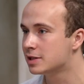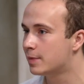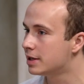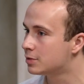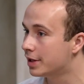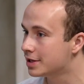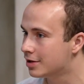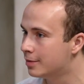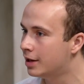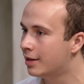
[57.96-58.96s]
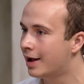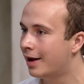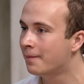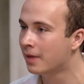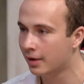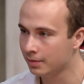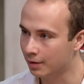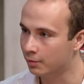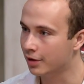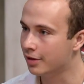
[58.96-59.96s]
in the space when there's nobody there.
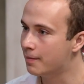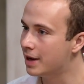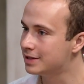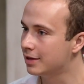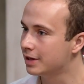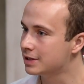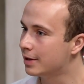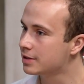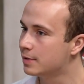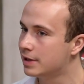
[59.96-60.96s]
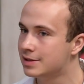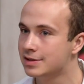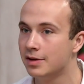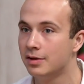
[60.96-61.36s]
And one of the amazing things about the space is